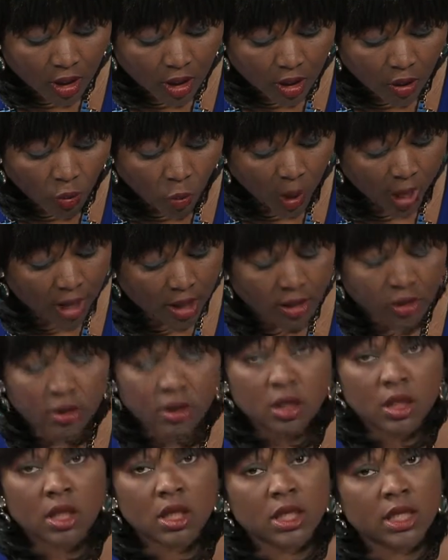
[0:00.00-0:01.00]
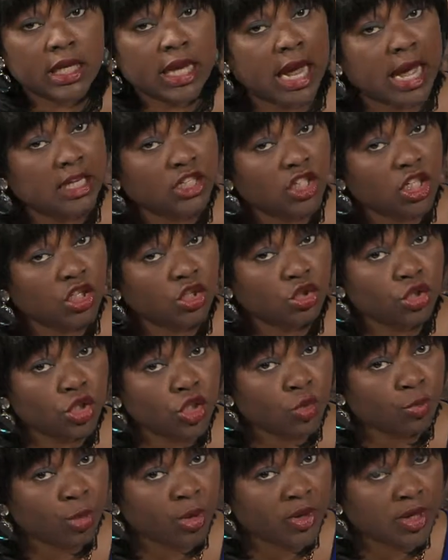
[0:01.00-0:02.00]
Well, the ancestral
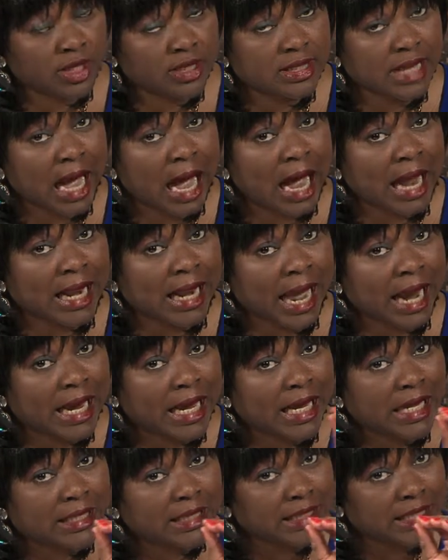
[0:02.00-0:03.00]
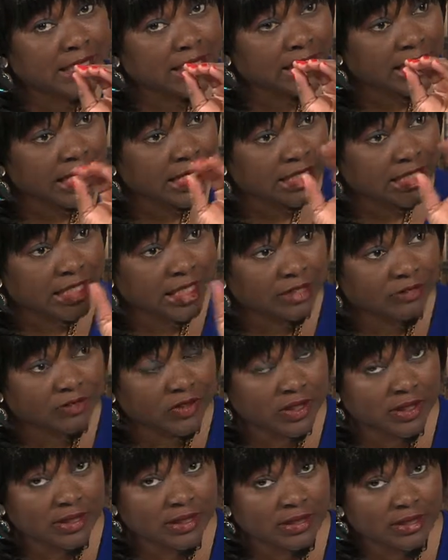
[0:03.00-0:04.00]
spirits are like
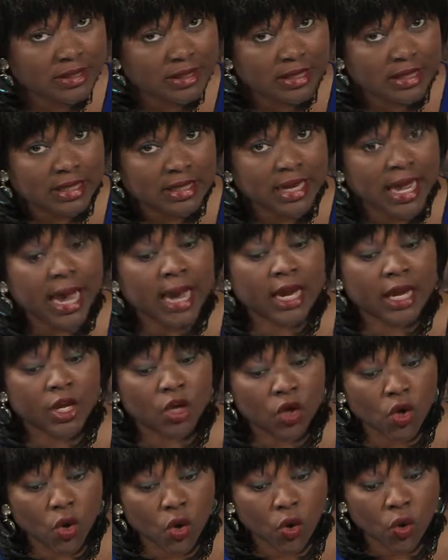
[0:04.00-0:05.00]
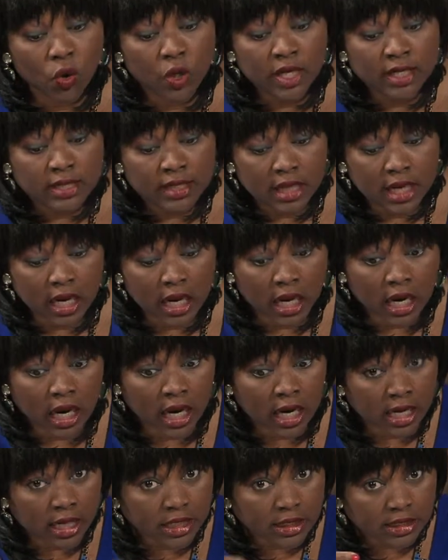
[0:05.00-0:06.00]
detectives, like, you know, uh,
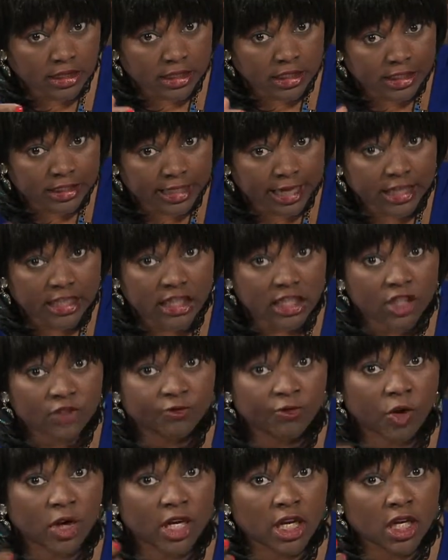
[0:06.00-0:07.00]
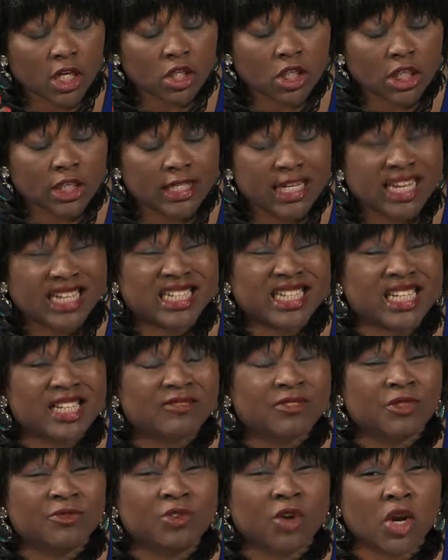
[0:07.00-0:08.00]
uh, detectives for the
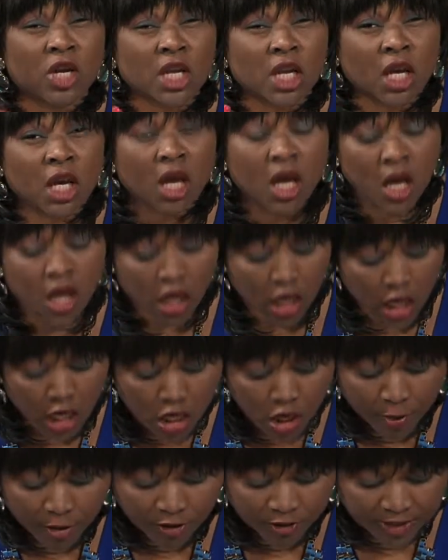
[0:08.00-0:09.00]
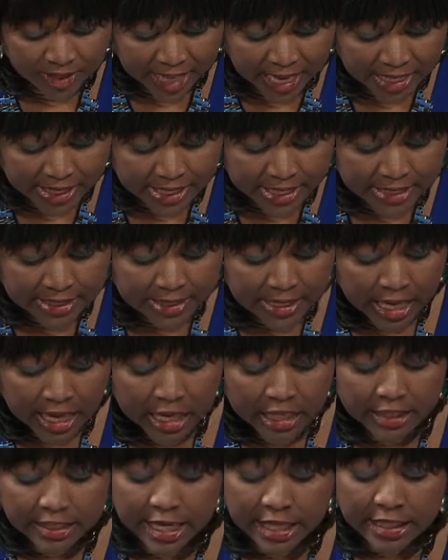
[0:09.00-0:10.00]
detectives for the kingdom of darkness.
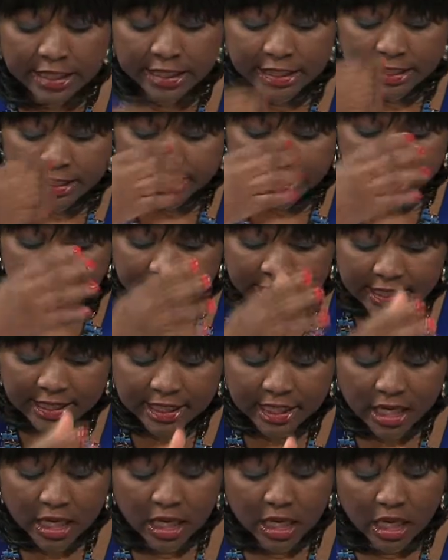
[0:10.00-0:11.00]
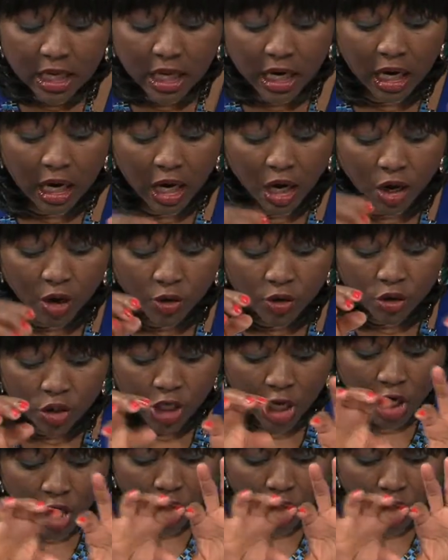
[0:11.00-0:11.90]
They dictate, uh, they,